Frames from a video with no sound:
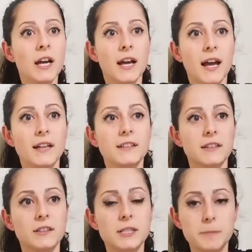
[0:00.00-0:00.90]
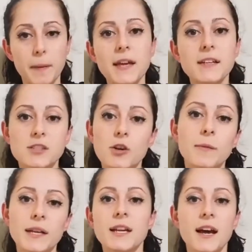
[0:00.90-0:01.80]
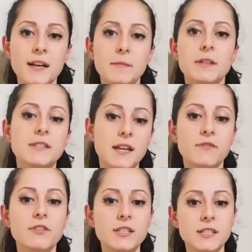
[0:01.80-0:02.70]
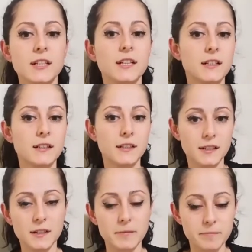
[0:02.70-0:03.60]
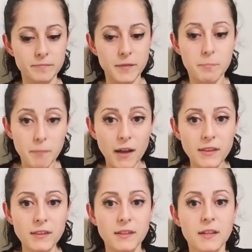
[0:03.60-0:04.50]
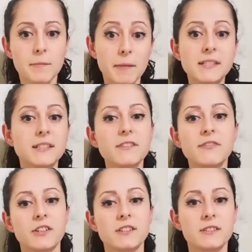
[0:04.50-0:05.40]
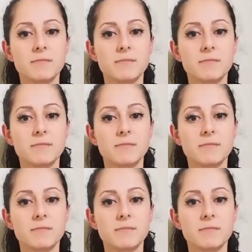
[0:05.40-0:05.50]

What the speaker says: And spaying so many animals every single month makes a difference.